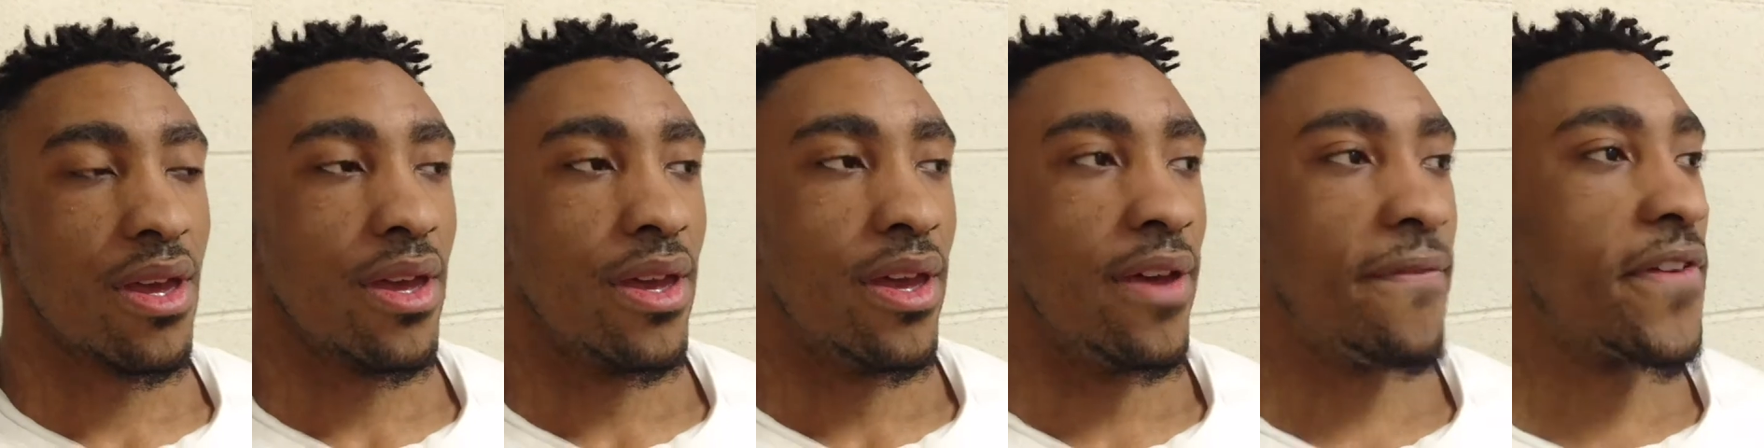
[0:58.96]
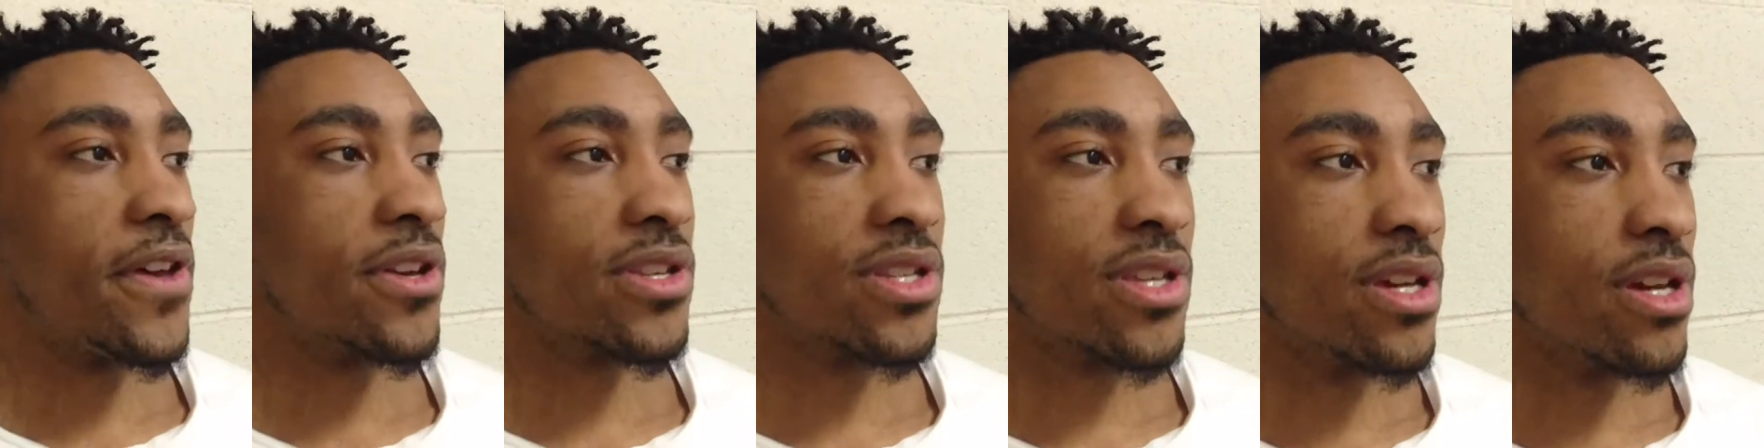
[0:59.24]
It
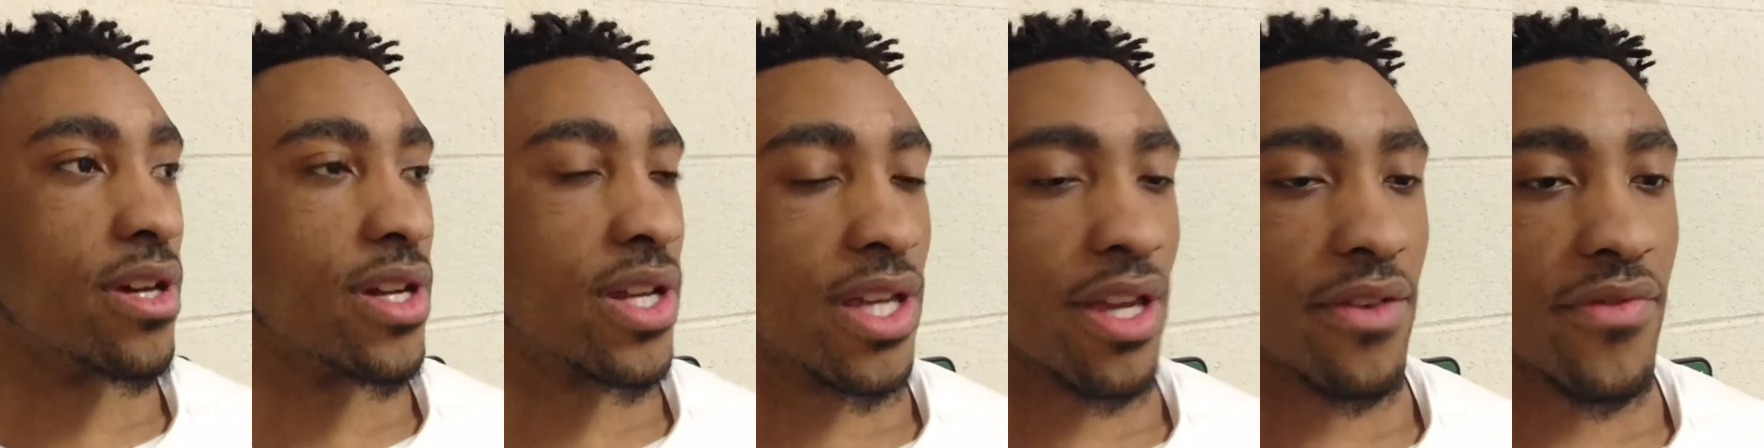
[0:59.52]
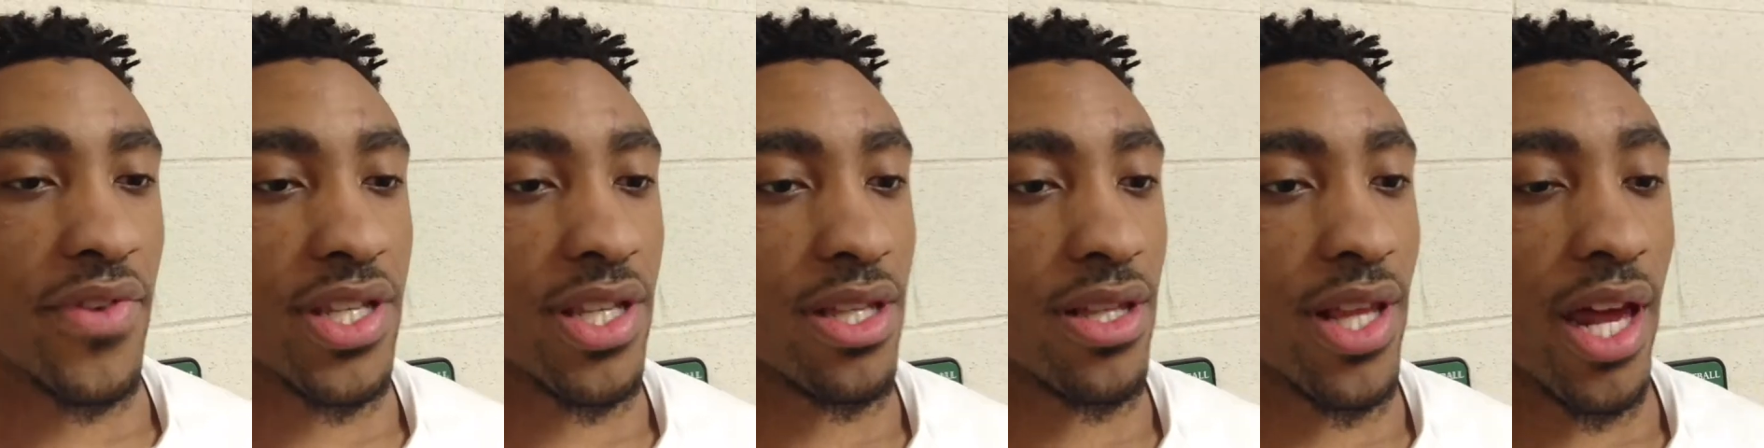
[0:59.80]
feels good. It
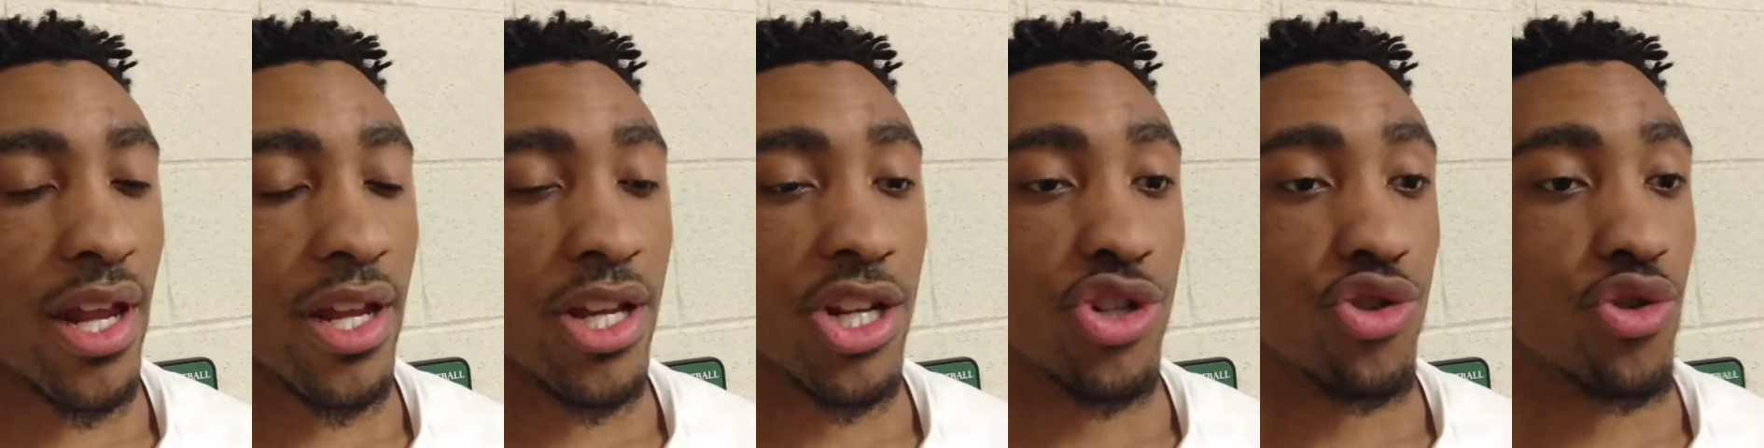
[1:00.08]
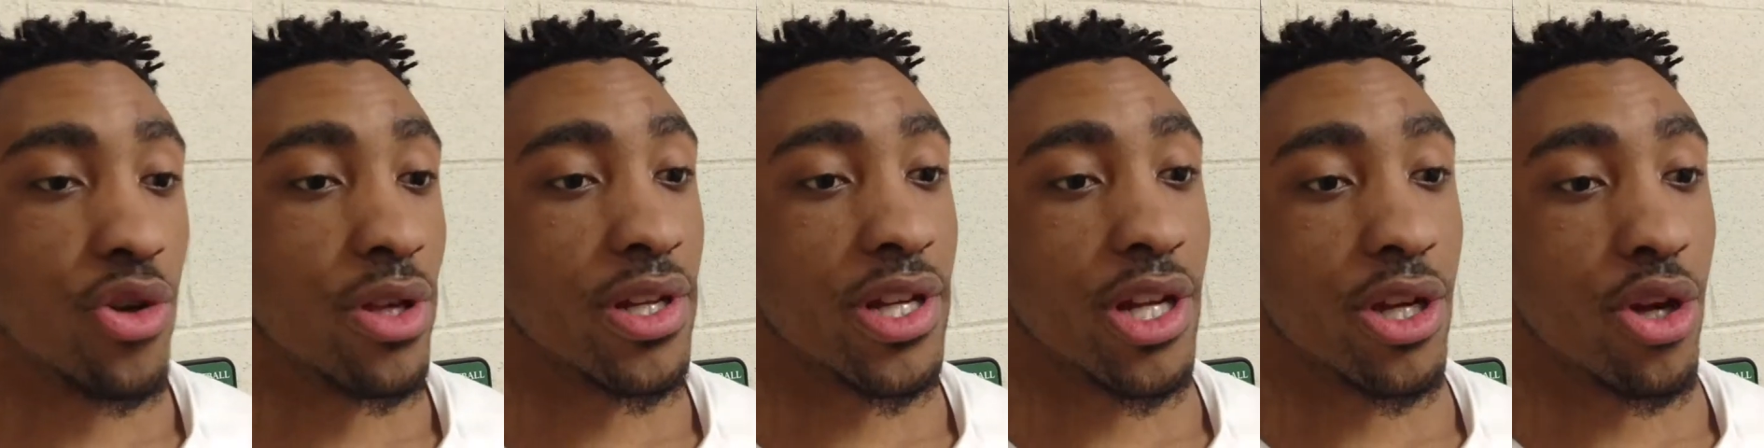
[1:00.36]
gives us a lot of
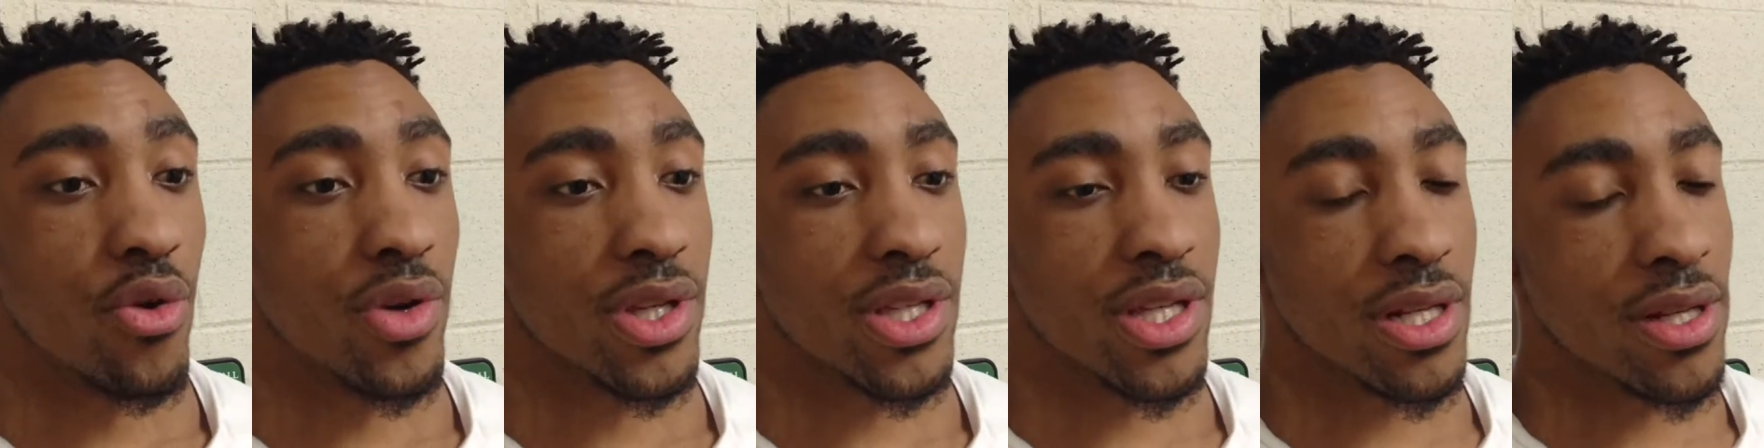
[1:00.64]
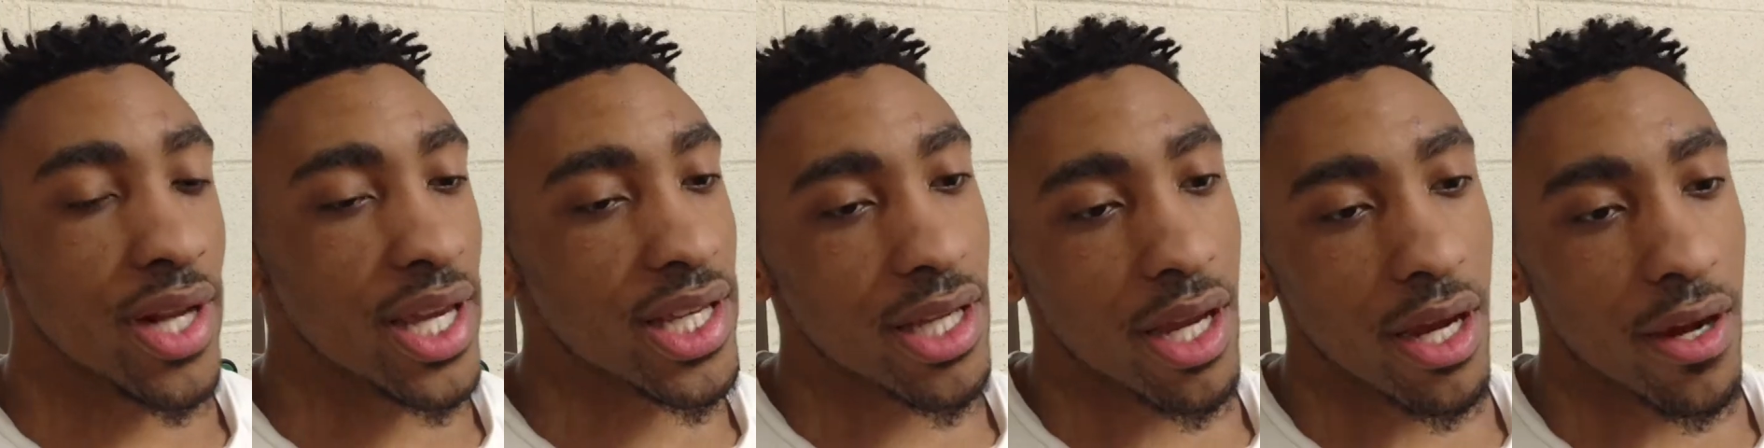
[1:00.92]
adrenaline to go into
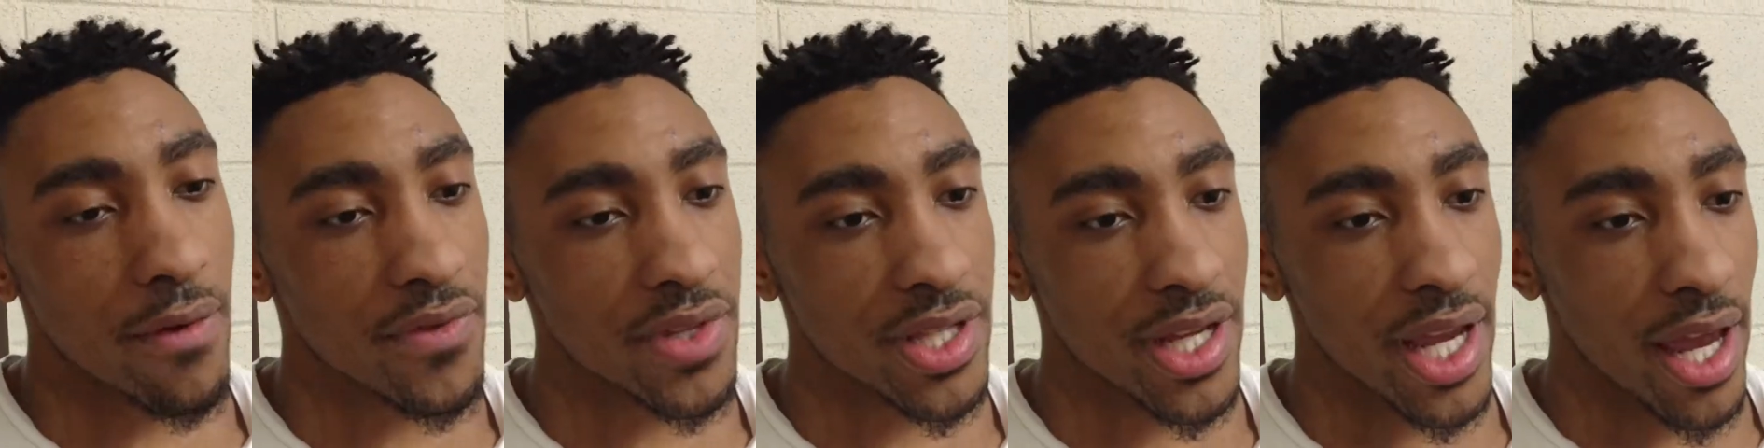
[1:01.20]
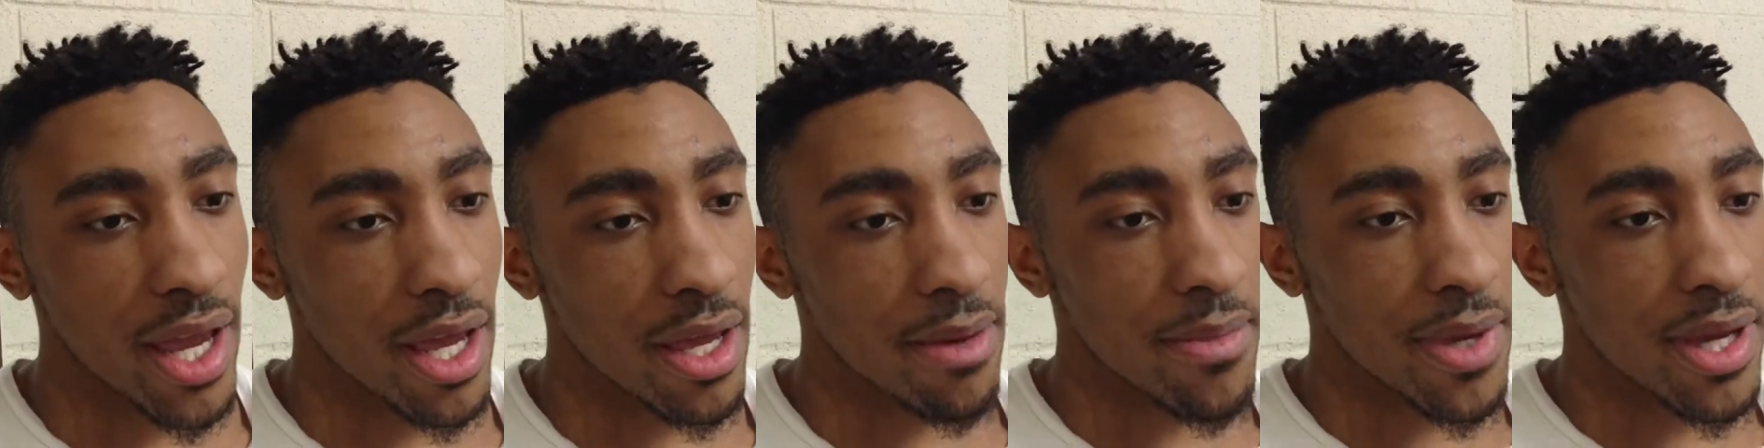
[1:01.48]
the next conference
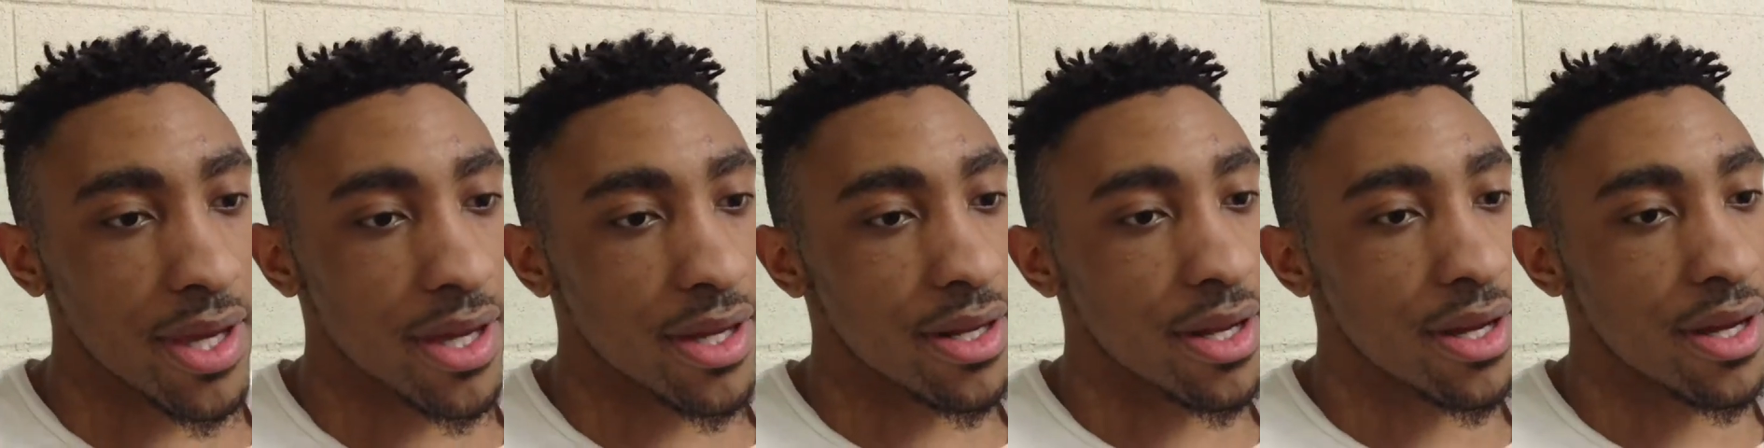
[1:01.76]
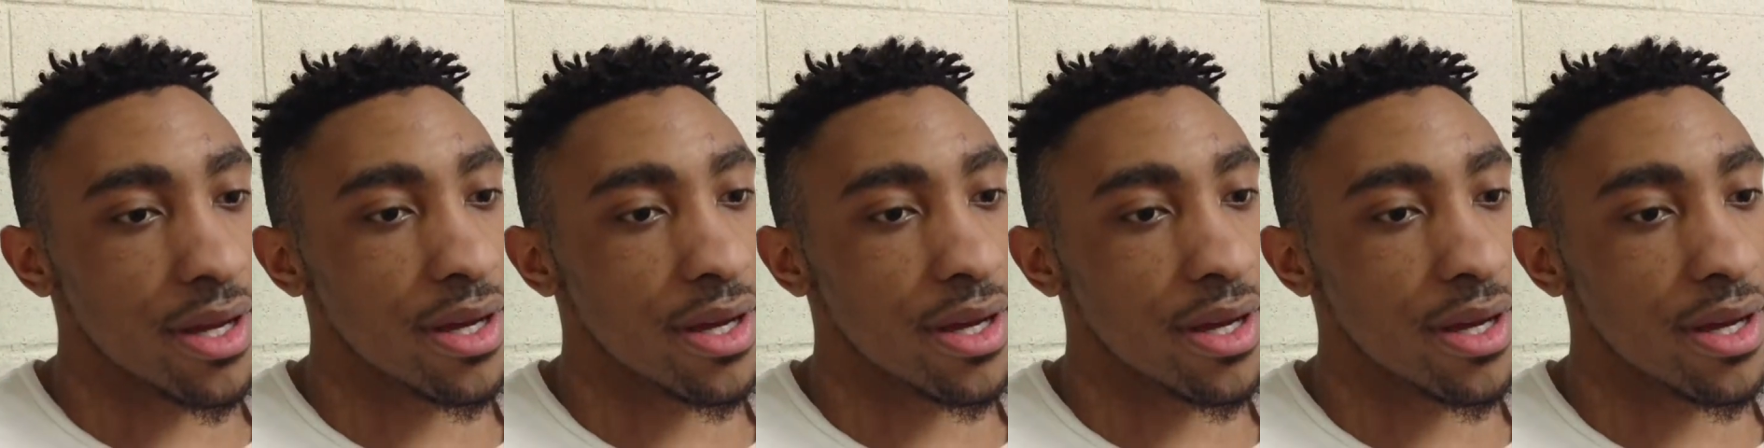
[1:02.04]
game and